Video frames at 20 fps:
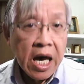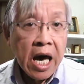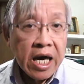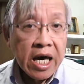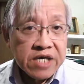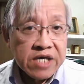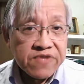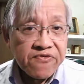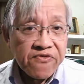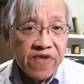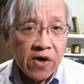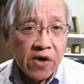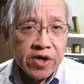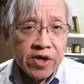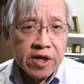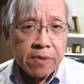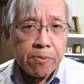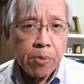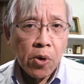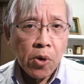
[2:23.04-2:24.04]
It's very
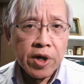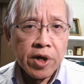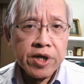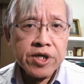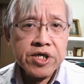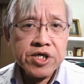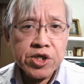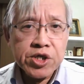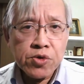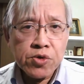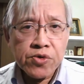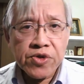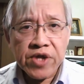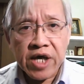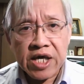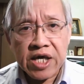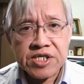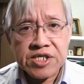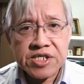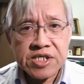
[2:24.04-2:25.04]
important to do
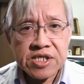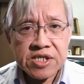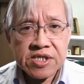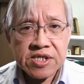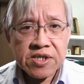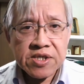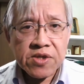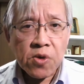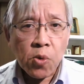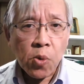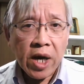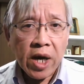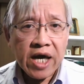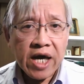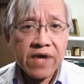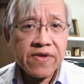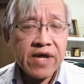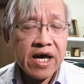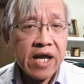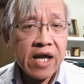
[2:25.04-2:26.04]
things the way
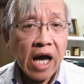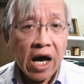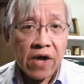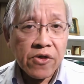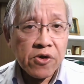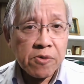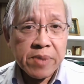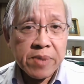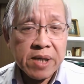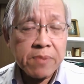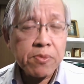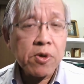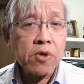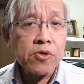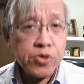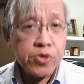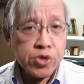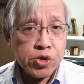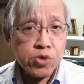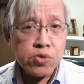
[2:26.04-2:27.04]
that other people
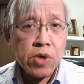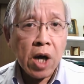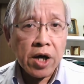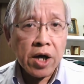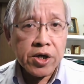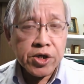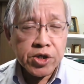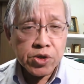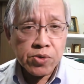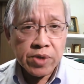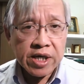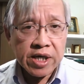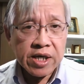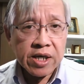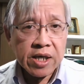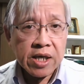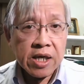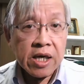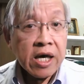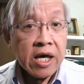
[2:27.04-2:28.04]
do not do it.
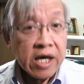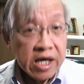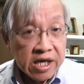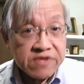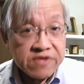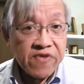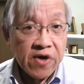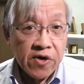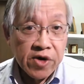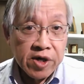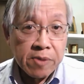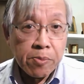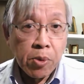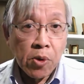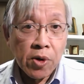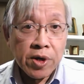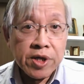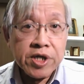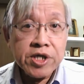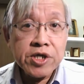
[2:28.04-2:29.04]
It's very
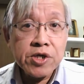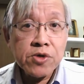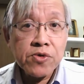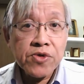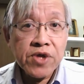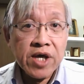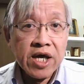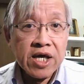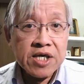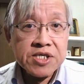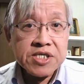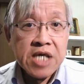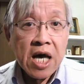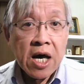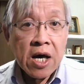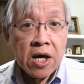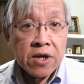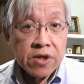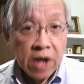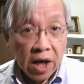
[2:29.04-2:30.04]
important to do things
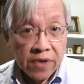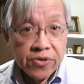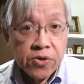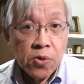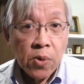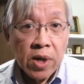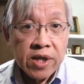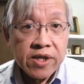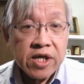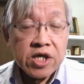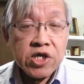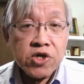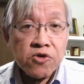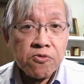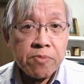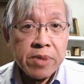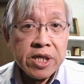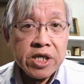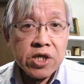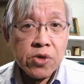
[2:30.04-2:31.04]
not the way that
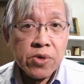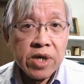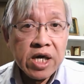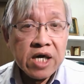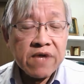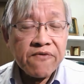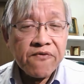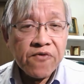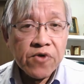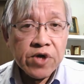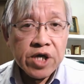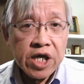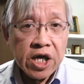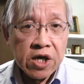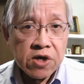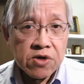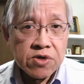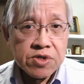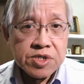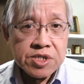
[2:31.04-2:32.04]
you've been doing it for
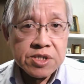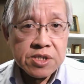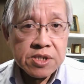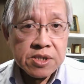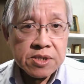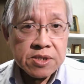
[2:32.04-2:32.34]
years.